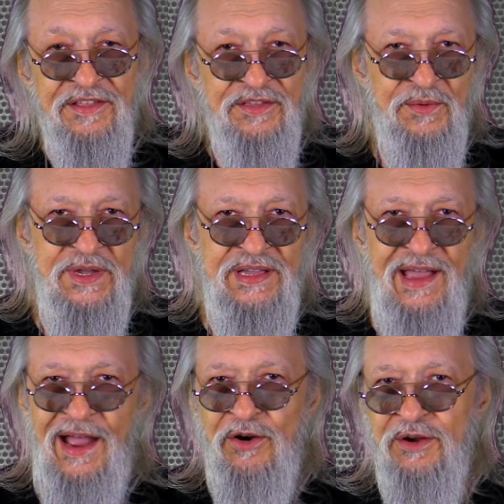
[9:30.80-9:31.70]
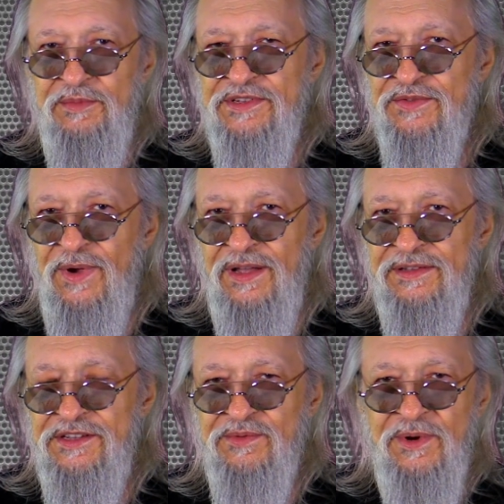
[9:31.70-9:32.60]
Three Arab
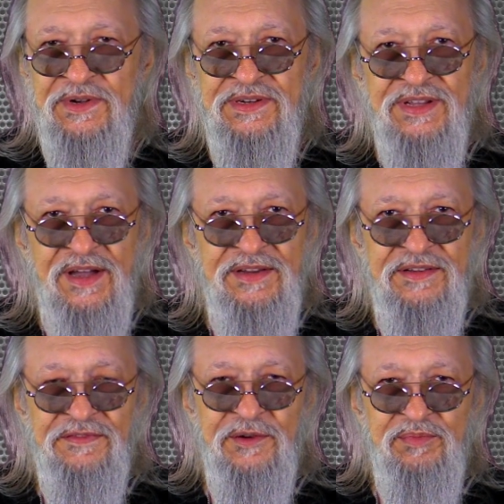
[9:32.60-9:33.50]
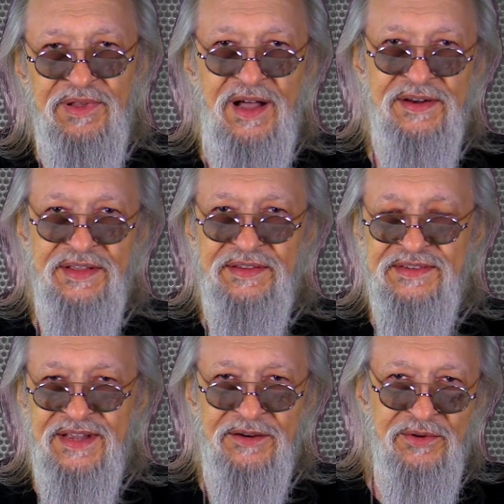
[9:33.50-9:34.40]
Israelis were indicted for plotting a
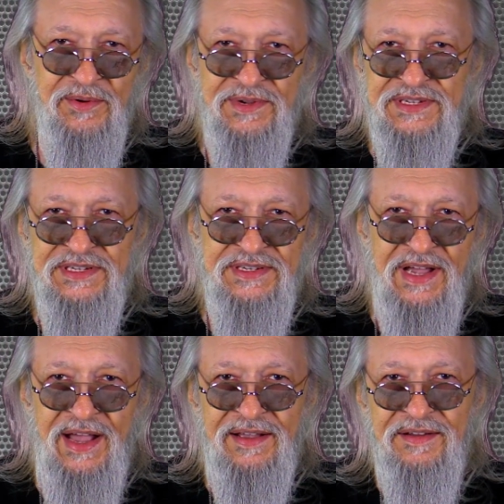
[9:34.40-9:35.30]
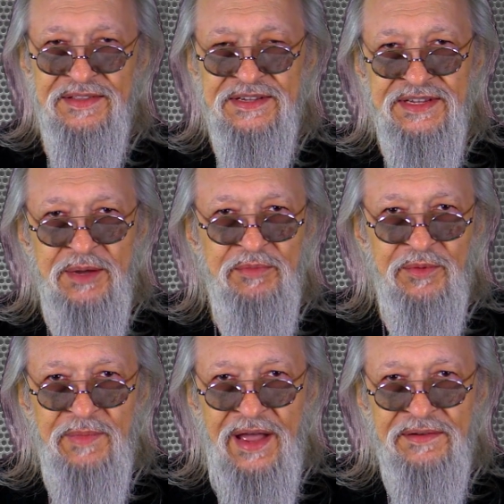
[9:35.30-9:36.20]
terrorist attack on the Temple
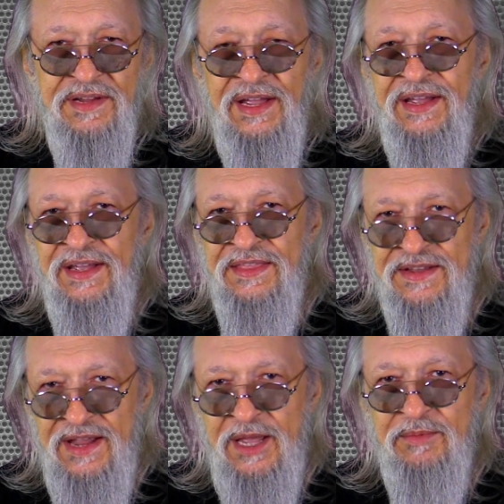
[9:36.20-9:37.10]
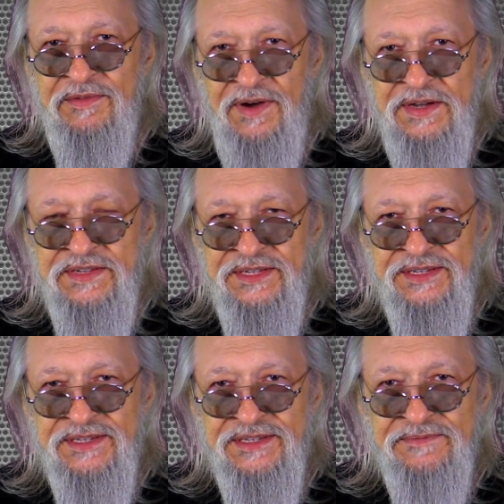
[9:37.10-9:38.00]
Mount in the name of
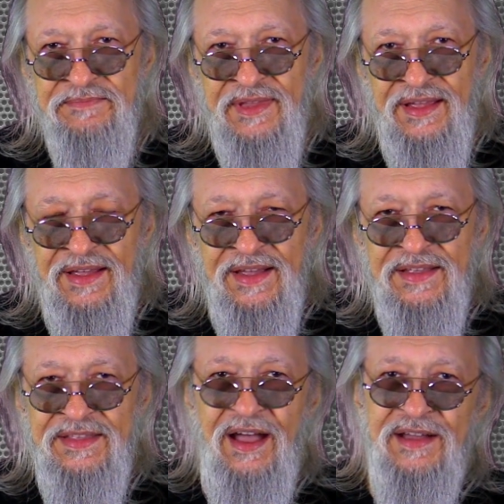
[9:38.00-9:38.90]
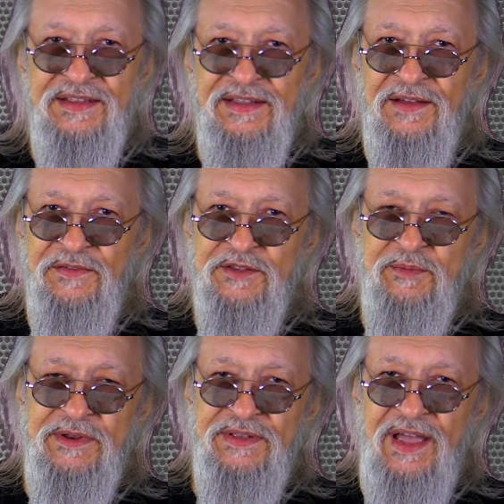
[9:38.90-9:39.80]
ISIS. The IDF has
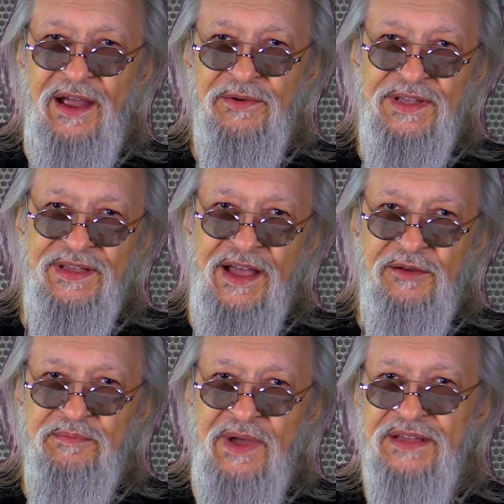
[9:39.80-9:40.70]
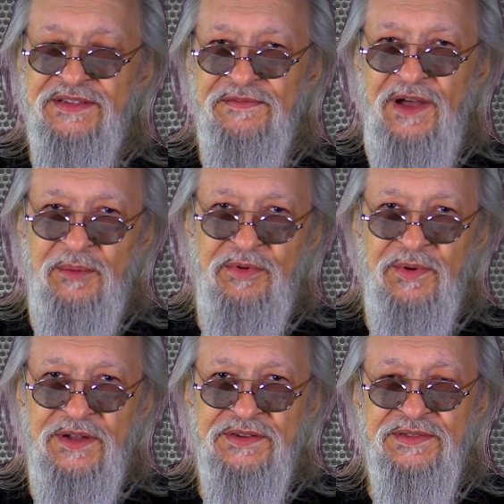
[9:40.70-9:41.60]
been carrying out massive
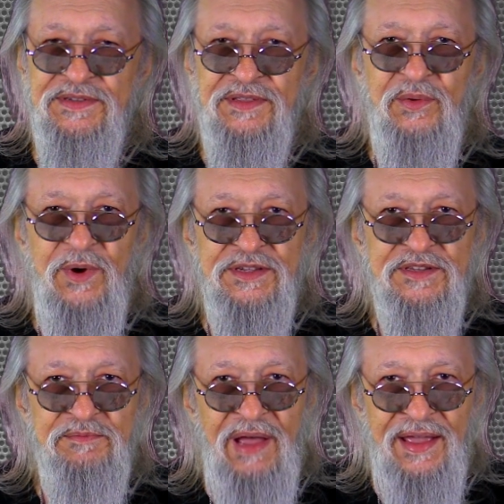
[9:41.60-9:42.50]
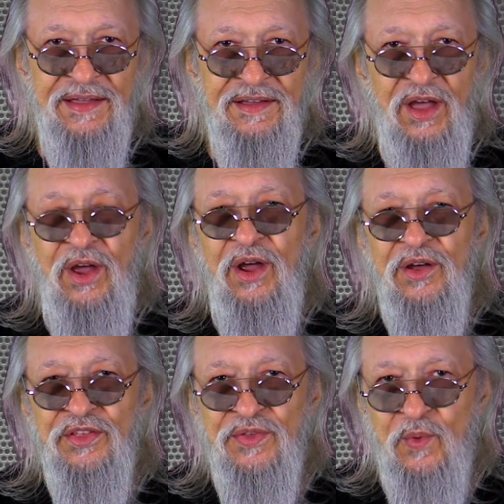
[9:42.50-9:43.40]
operations in the West Bank,
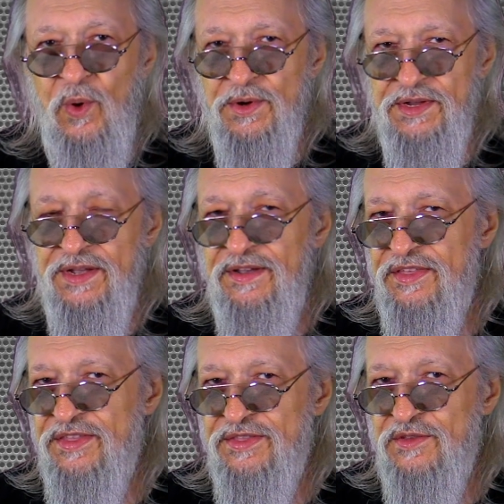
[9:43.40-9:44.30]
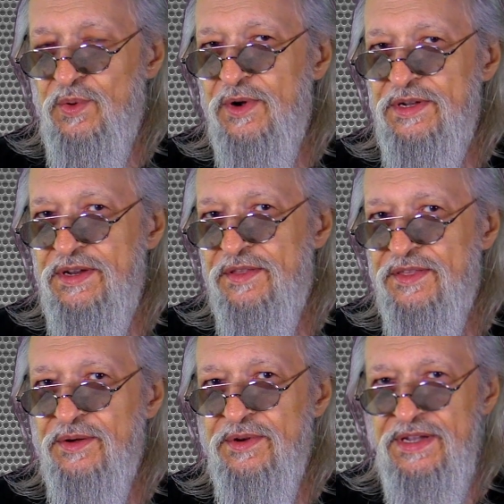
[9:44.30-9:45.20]
thwarting 20 to
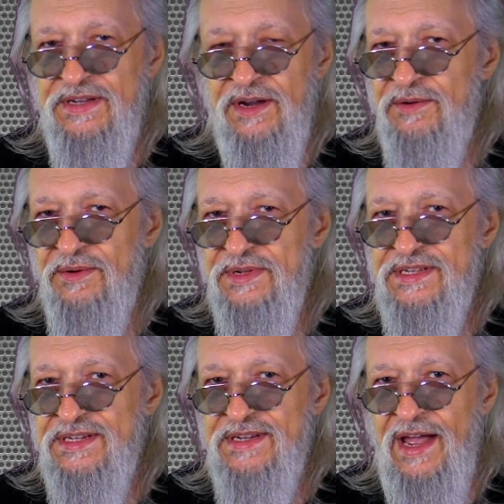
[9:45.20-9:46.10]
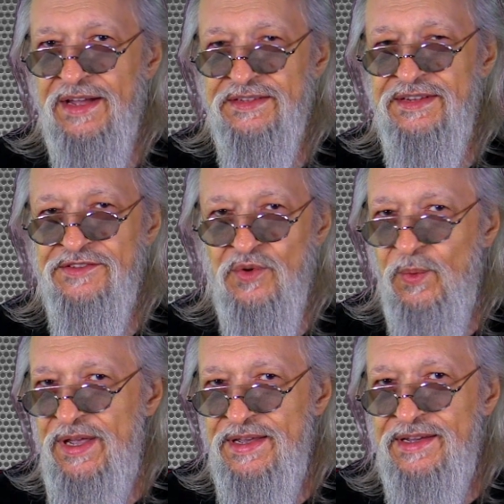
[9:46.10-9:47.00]
30 terrorist attacks each
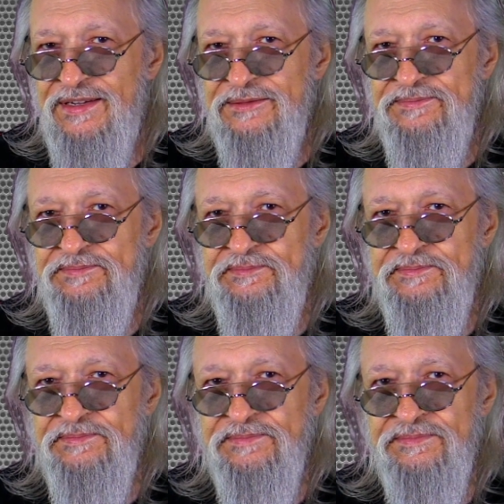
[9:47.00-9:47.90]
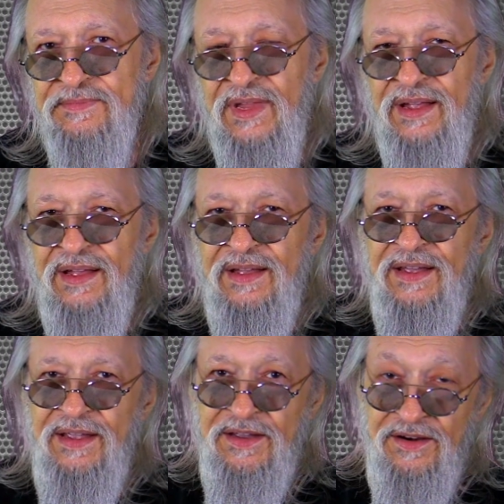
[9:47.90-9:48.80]
week.
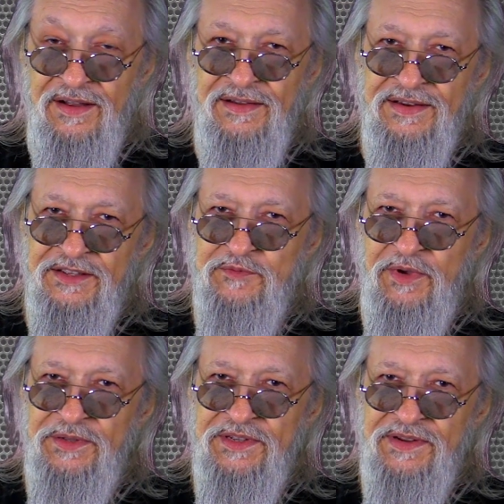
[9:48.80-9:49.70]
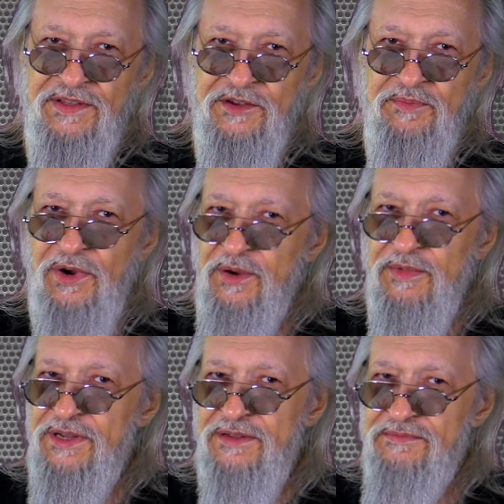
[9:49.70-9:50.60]
Iran has built another
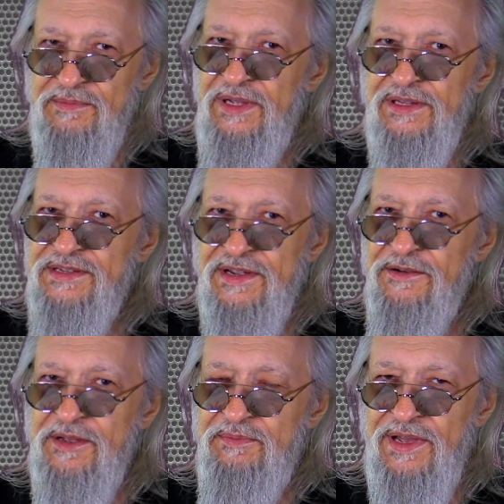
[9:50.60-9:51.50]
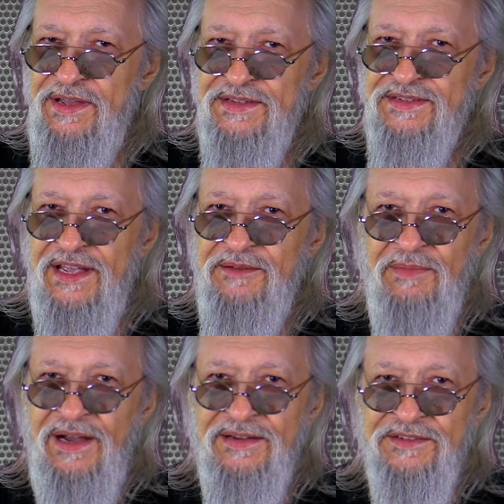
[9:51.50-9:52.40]
permanent military base eight
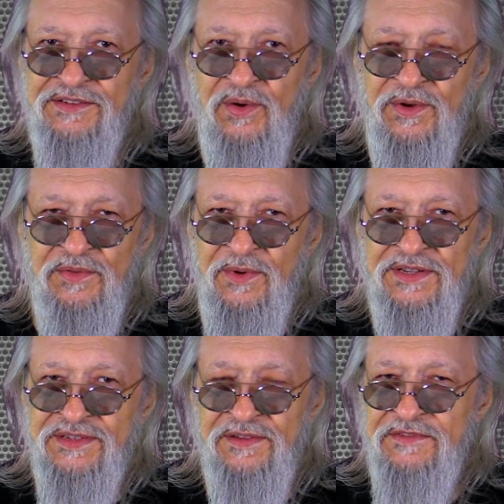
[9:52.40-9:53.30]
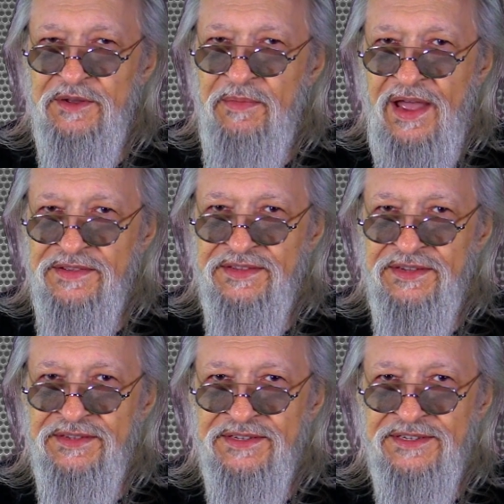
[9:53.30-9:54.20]
miles northwest of
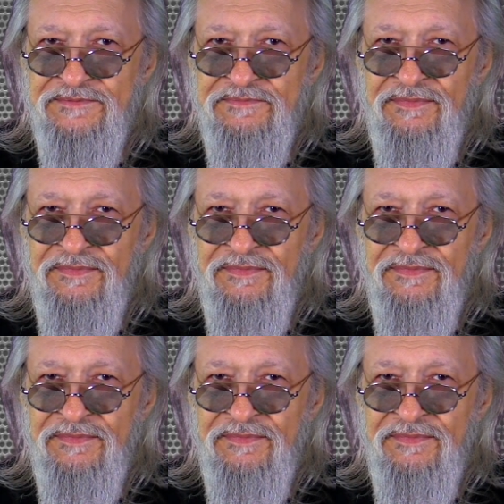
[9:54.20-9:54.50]
Damascus.